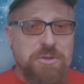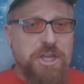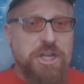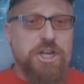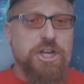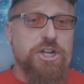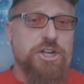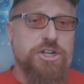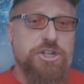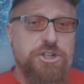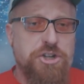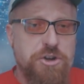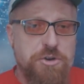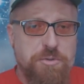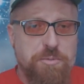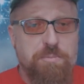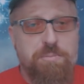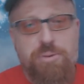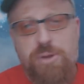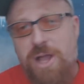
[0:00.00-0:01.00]
only going to
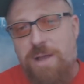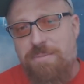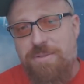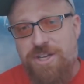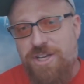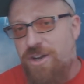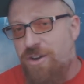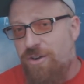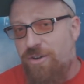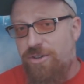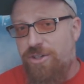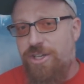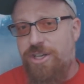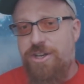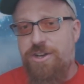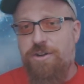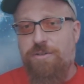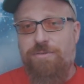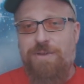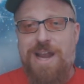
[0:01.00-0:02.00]
shoot plant material
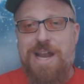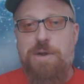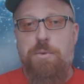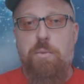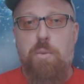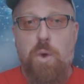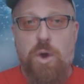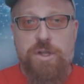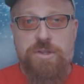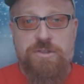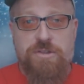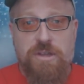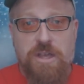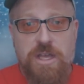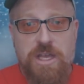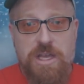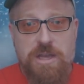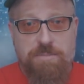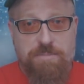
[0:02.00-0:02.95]
into your vein once